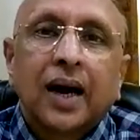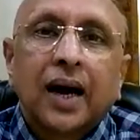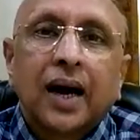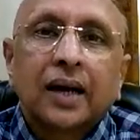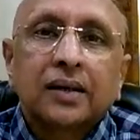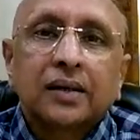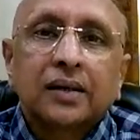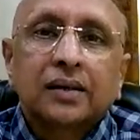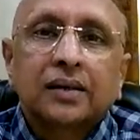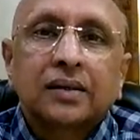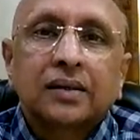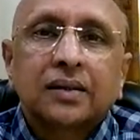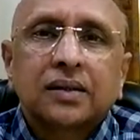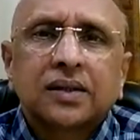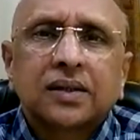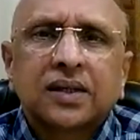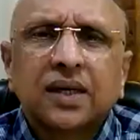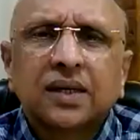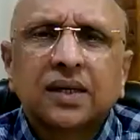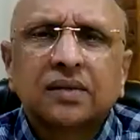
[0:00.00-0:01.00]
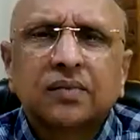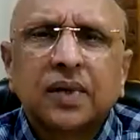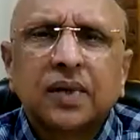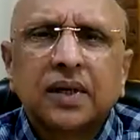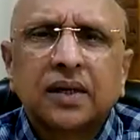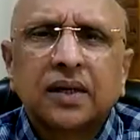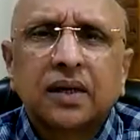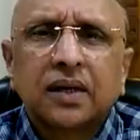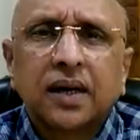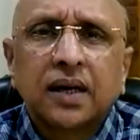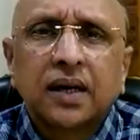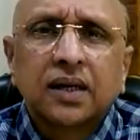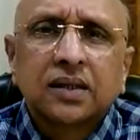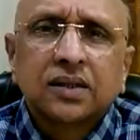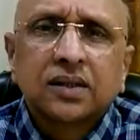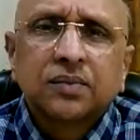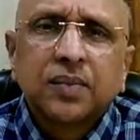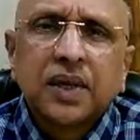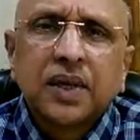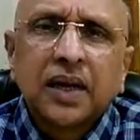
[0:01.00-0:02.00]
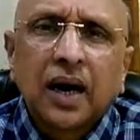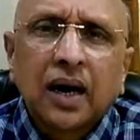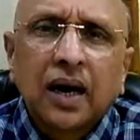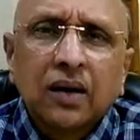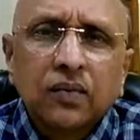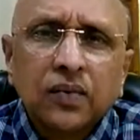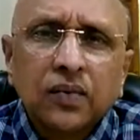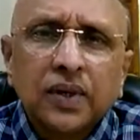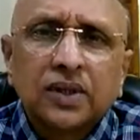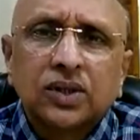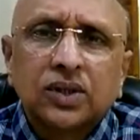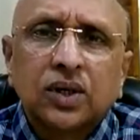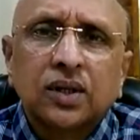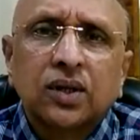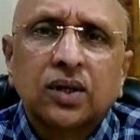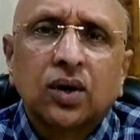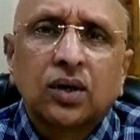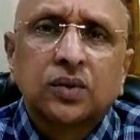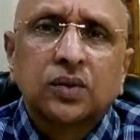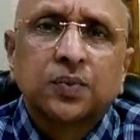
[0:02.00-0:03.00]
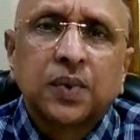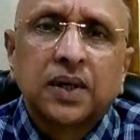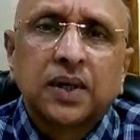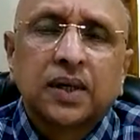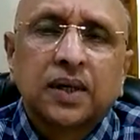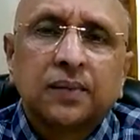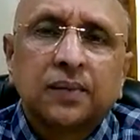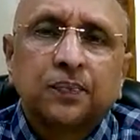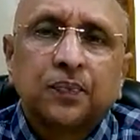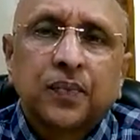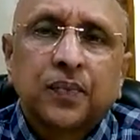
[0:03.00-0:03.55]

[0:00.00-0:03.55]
and he has been always in the hospital.